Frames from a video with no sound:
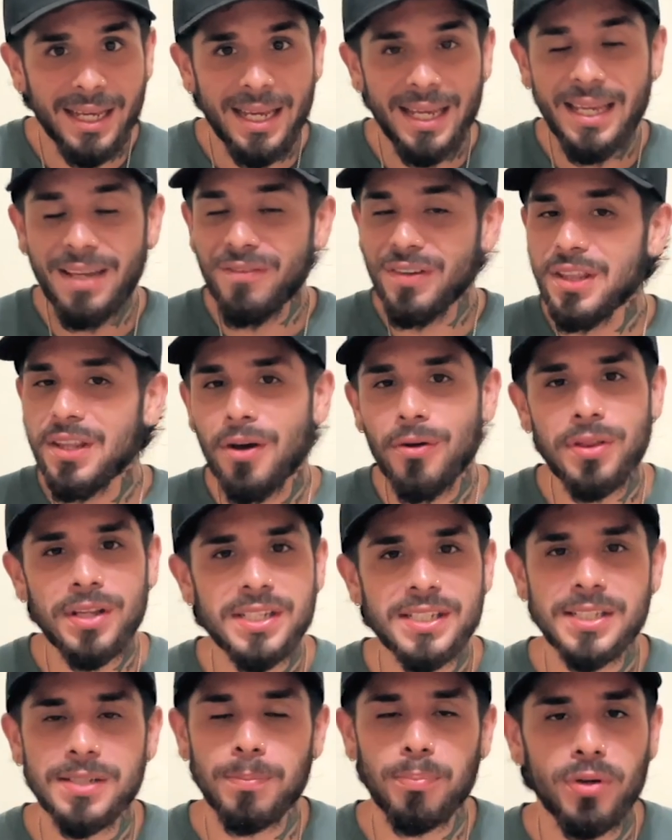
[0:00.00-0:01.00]
Even though
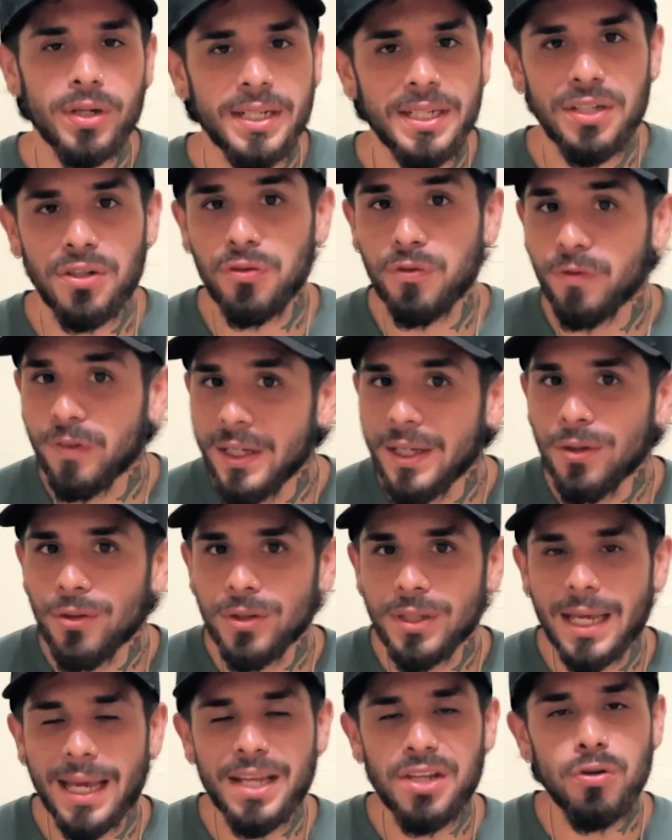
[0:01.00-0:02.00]
this is a pretty new
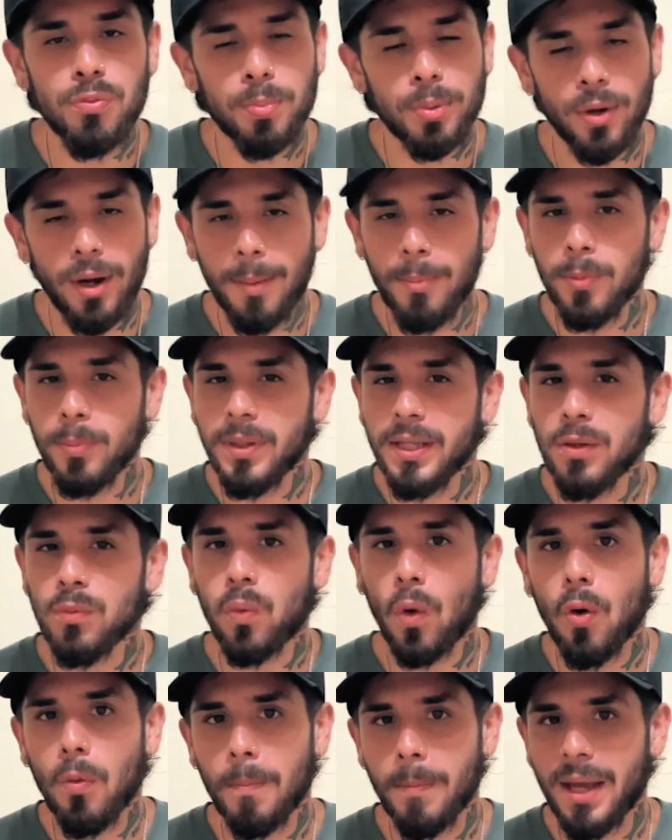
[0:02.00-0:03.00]
field and you probably
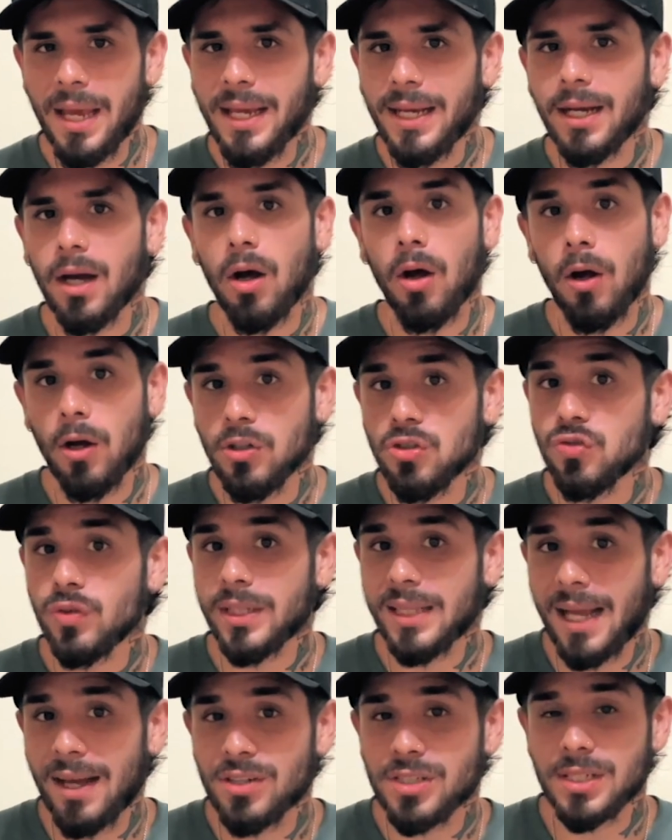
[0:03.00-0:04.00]
won't make
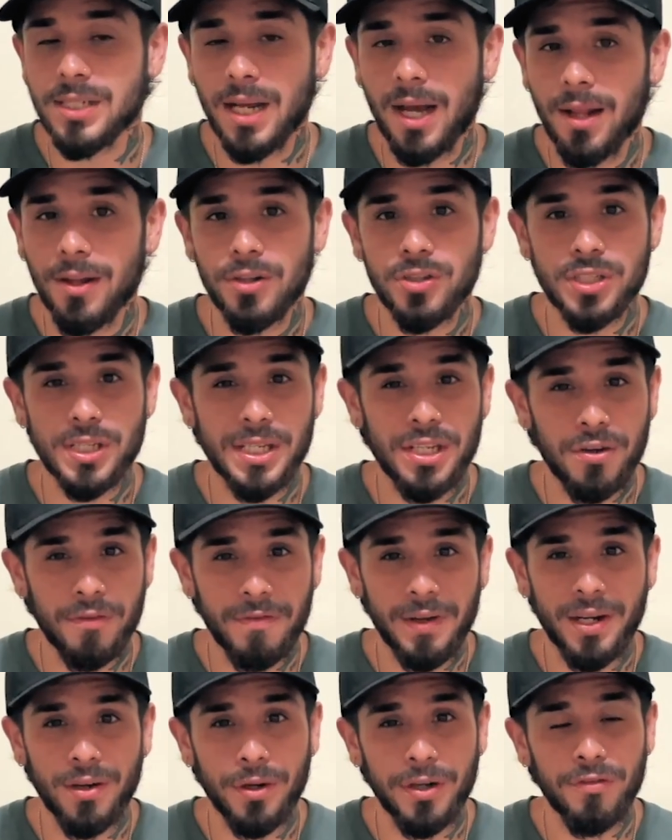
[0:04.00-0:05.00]
$100,000 in your
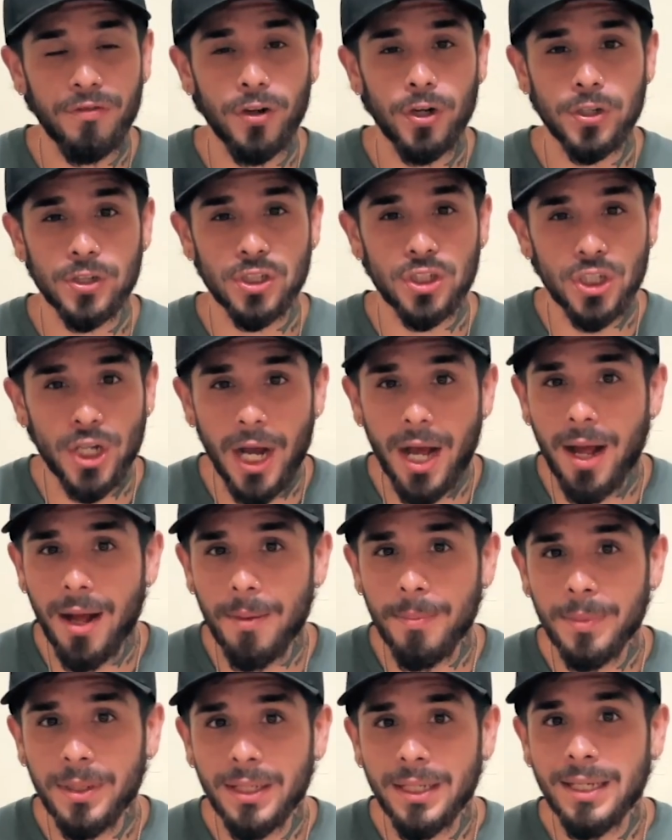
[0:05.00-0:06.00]
very first
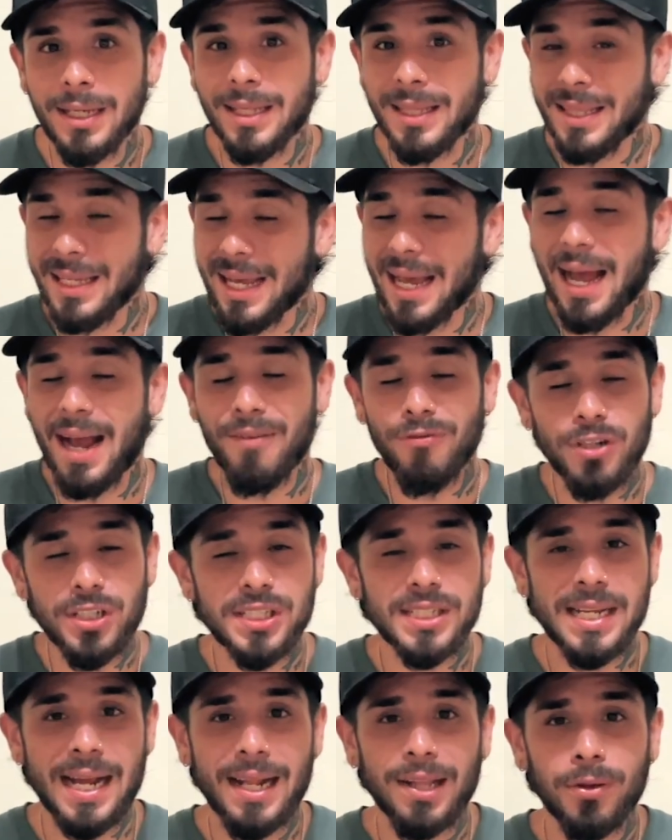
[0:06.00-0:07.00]
job, the average
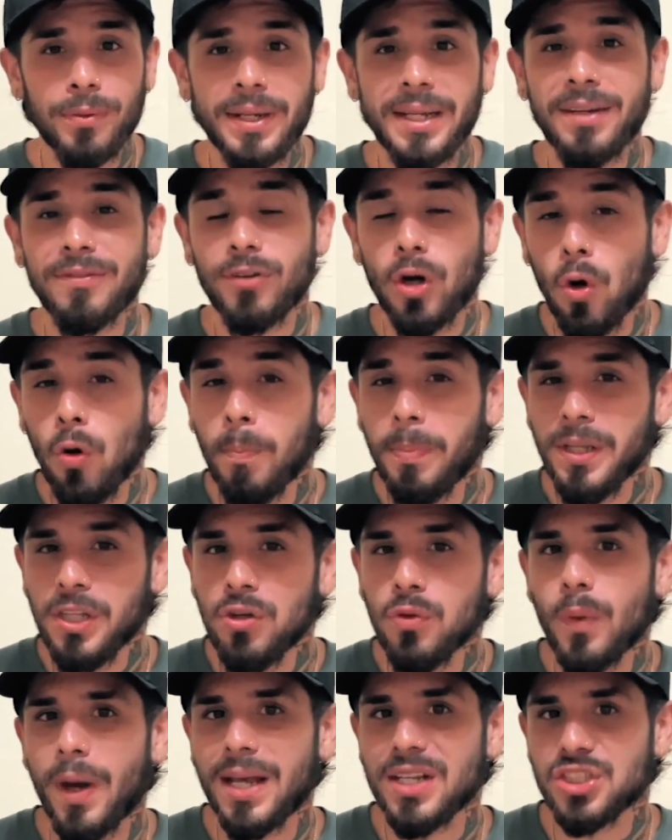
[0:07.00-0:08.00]
salary of open
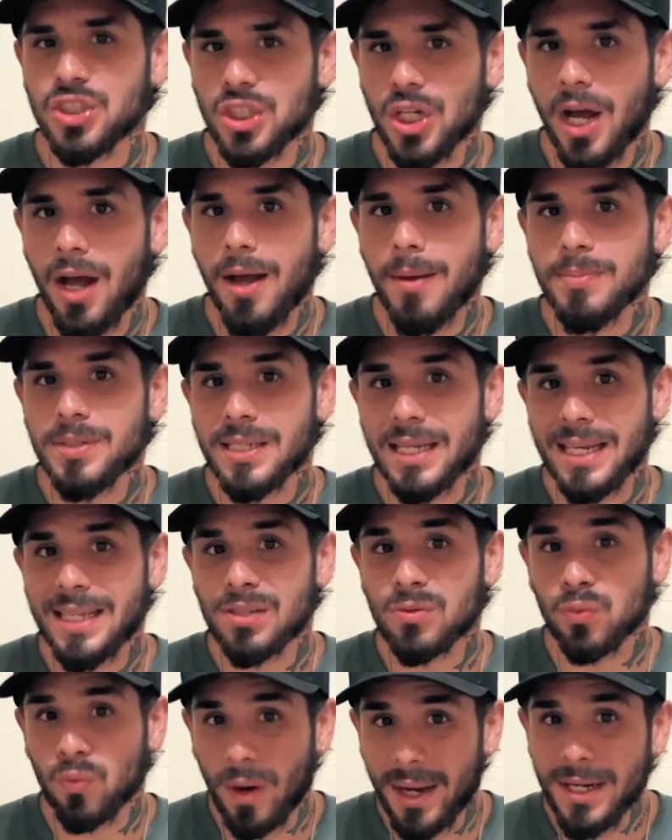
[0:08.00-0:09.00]
US jobs
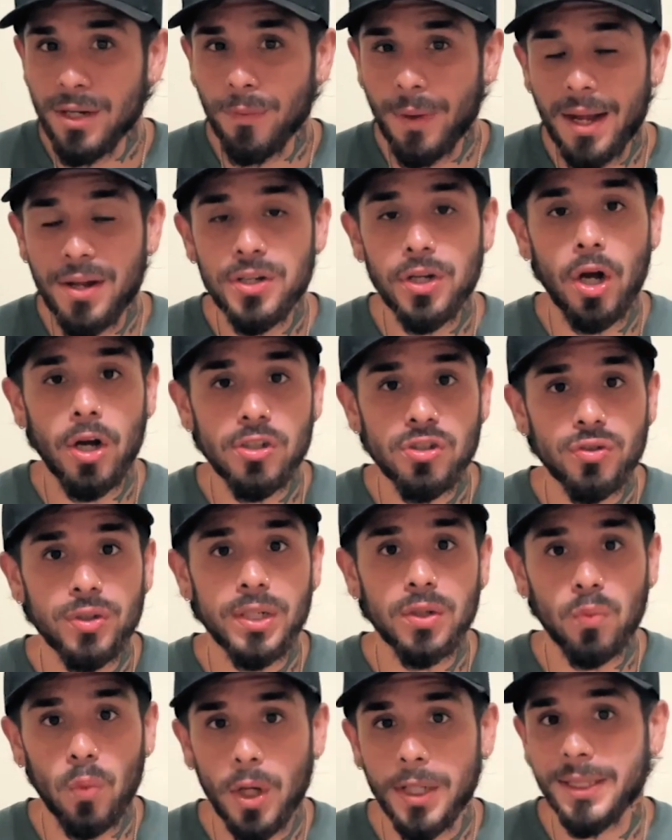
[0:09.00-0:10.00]
is right around
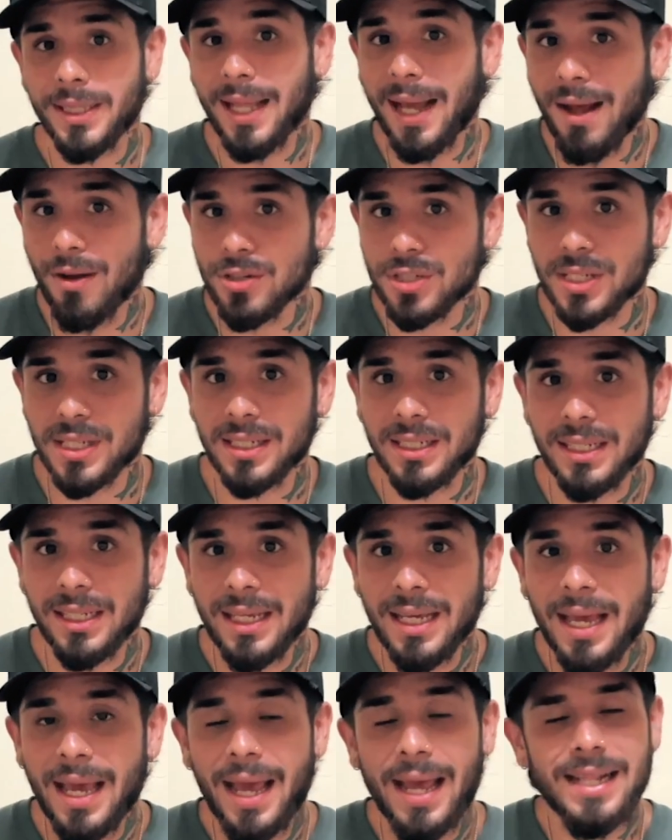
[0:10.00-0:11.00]
$101,000,
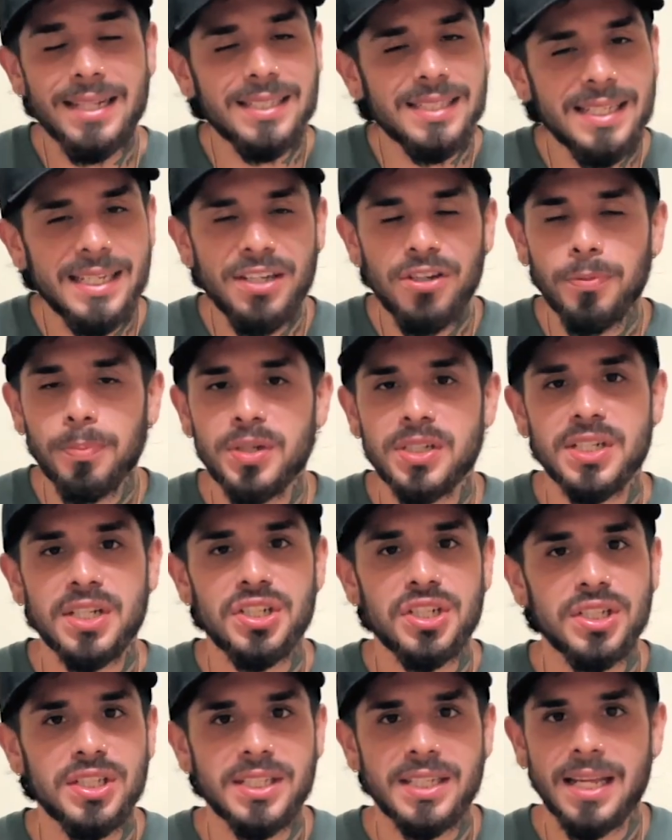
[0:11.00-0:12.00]
and senior
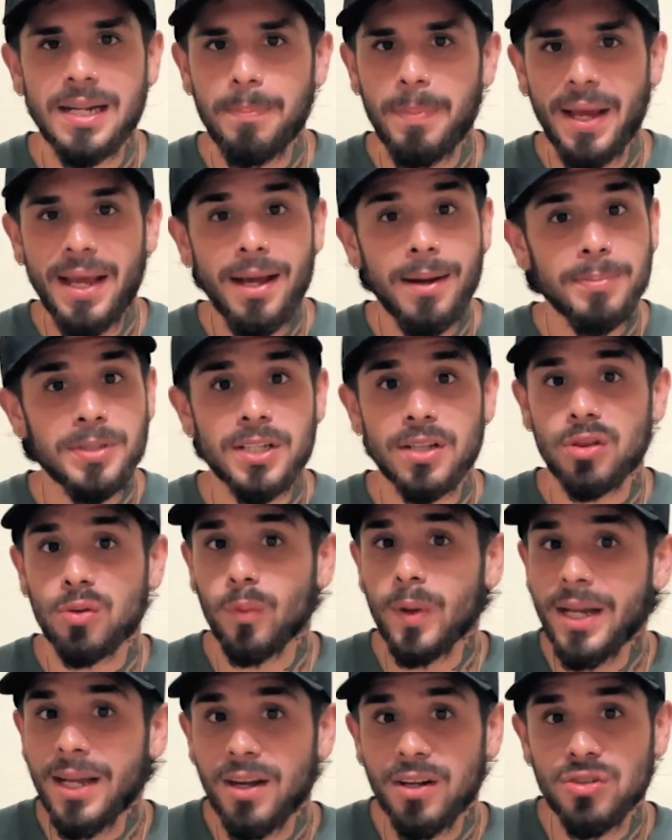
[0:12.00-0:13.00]
positions can pay up to
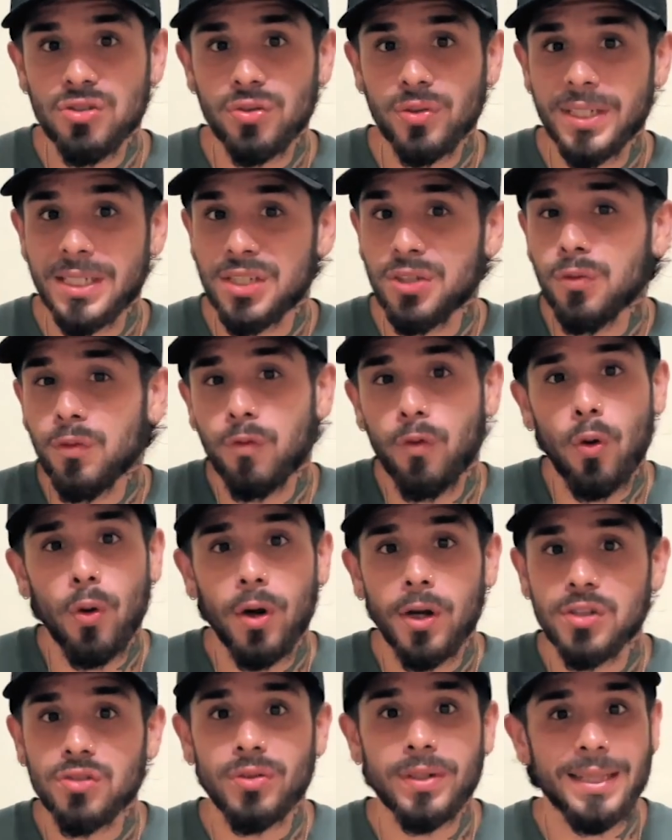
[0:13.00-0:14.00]
$300,000 to
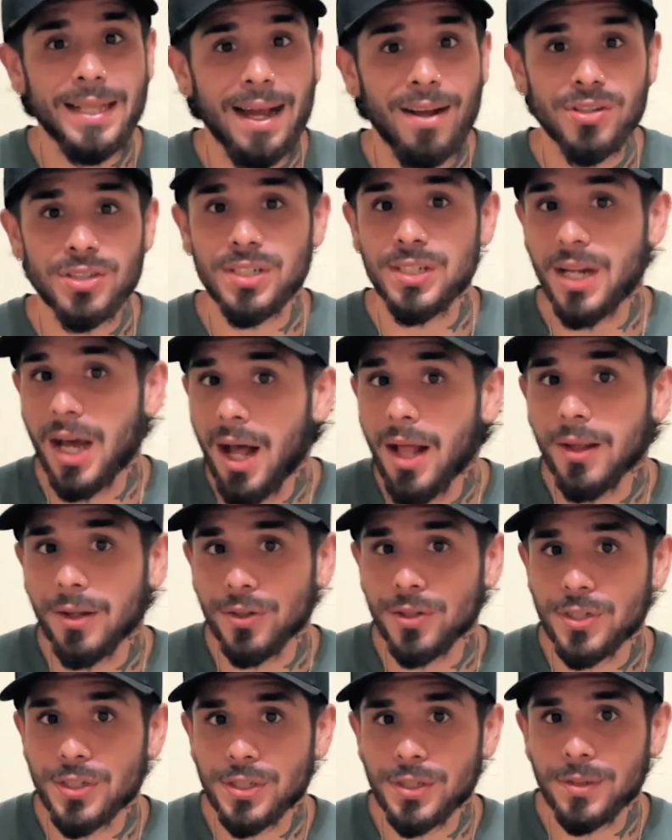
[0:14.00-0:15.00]

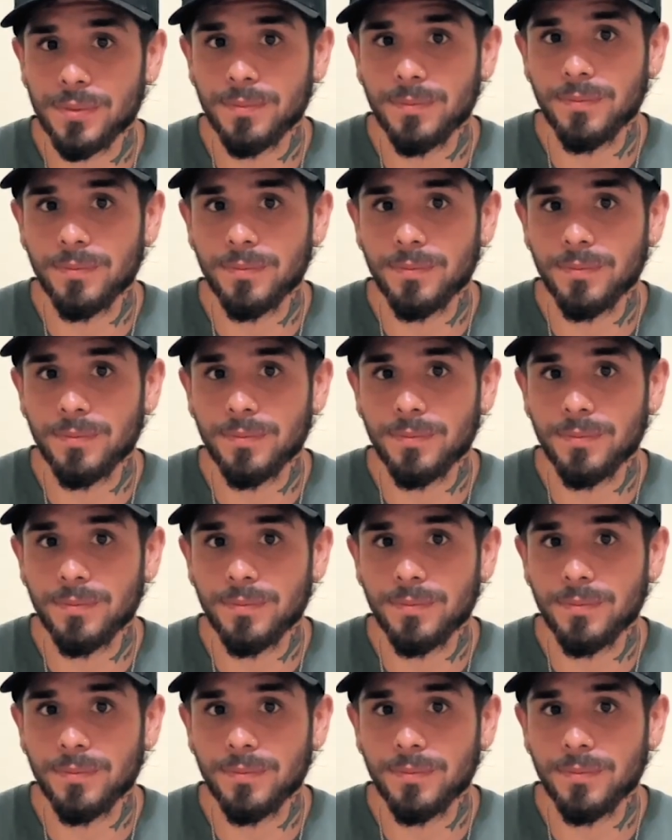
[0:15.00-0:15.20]
$400,000.